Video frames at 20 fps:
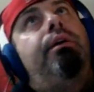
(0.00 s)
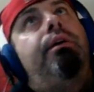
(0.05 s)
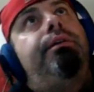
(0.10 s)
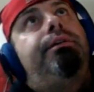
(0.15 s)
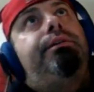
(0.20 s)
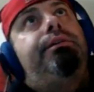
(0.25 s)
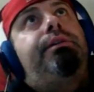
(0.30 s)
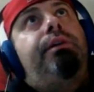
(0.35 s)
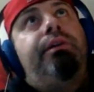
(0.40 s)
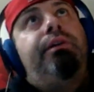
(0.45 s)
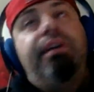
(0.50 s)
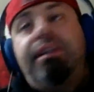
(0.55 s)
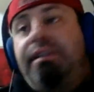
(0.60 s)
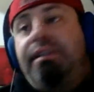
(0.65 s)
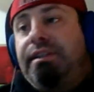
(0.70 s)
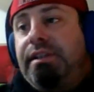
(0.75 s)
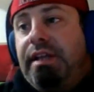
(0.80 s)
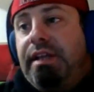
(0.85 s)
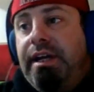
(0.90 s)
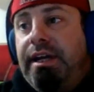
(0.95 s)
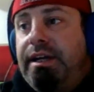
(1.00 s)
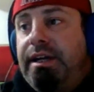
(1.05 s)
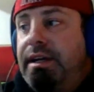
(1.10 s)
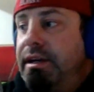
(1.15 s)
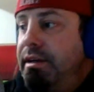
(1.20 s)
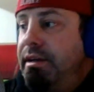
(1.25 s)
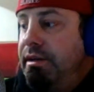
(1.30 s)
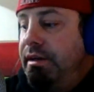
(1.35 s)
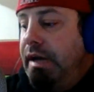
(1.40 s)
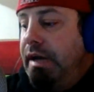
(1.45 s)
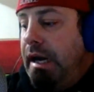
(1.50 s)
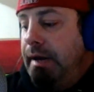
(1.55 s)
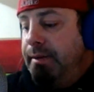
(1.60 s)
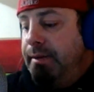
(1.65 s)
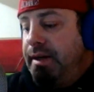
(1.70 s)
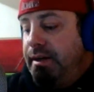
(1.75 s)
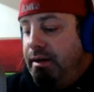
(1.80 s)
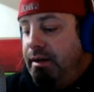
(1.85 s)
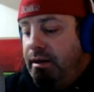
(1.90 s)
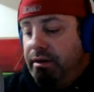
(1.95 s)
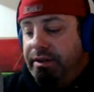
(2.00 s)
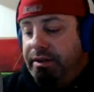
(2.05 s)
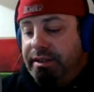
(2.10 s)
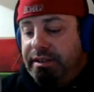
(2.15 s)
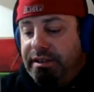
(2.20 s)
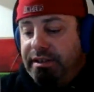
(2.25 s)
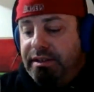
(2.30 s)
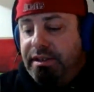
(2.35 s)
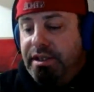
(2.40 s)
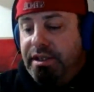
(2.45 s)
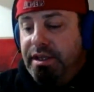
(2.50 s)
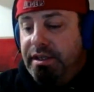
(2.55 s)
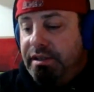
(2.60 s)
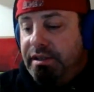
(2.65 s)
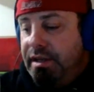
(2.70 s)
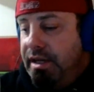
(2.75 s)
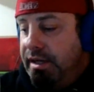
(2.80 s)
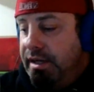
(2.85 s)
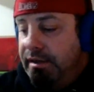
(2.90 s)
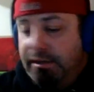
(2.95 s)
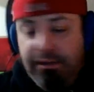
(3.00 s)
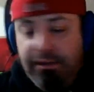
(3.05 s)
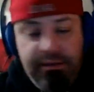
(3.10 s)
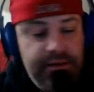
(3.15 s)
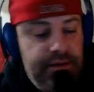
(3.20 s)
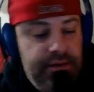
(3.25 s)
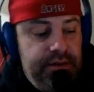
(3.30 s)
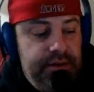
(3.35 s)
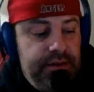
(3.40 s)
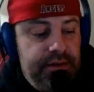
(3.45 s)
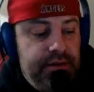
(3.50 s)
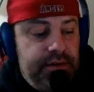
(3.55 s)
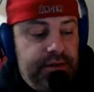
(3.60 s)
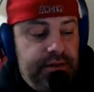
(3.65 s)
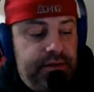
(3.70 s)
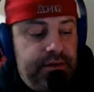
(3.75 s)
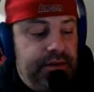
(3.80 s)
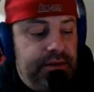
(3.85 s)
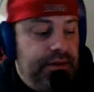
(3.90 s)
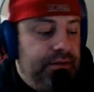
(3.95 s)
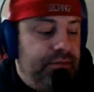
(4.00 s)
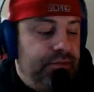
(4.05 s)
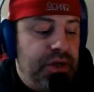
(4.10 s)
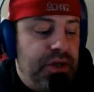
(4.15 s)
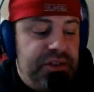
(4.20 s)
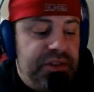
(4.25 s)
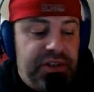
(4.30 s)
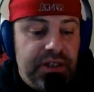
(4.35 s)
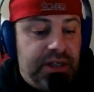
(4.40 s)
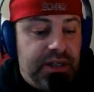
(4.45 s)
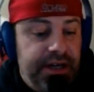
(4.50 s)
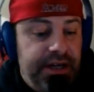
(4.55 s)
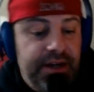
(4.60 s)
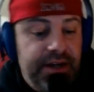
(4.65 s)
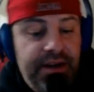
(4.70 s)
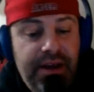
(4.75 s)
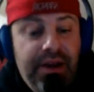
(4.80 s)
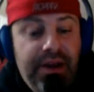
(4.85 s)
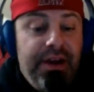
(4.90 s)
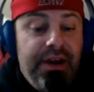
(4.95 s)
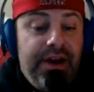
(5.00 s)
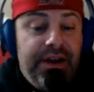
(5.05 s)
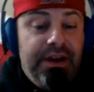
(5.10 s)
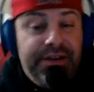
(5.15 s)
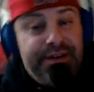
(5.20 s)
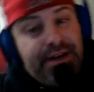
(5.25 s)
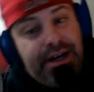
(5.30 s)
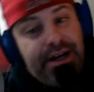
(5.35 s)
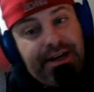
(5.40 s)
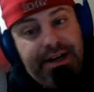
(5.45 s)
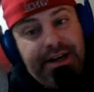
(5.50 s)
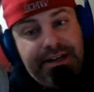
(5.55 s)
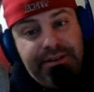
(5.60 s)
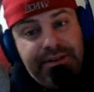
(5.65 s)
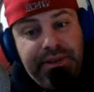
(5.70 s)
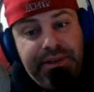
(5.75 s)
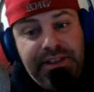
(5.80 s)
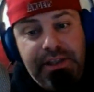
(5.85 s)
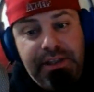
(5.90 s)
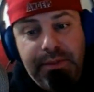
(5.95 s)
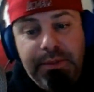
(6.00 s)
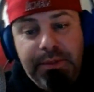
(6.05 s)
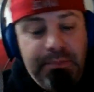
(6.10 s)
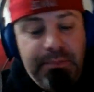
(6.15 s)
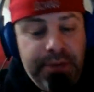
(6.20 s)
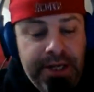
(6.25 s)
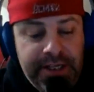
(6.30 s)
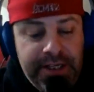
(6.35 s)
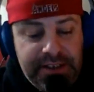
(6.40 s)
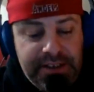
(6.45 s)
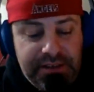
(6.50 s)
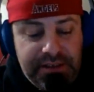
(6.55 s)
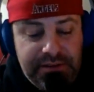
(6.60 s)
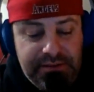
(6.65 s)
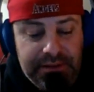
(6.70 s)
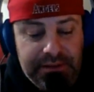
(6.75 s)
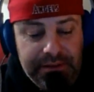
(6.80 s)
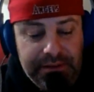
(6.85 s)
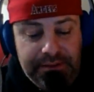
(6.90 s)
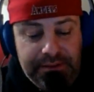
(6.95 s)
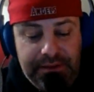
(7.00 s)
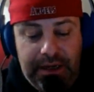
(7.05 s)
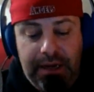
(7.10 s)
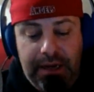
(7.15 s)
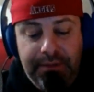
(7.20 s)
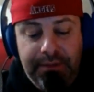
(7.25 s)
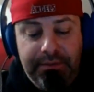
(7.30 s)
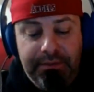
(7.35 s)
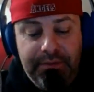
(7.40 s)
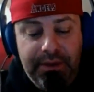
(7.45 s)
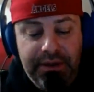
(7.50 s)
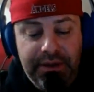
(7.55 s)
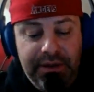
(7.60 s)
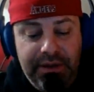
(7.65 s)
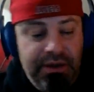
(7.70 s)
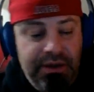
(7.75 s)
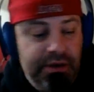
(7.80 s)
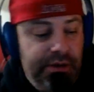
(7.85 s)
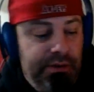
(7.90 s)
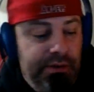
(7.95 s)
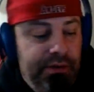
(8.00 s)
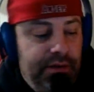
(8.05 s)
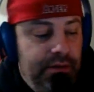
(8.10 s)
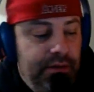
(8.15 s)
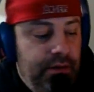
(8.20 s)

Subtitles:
So this is all this is just not. Russia kind of has a reason to be pissed. I mean, wouldn't you?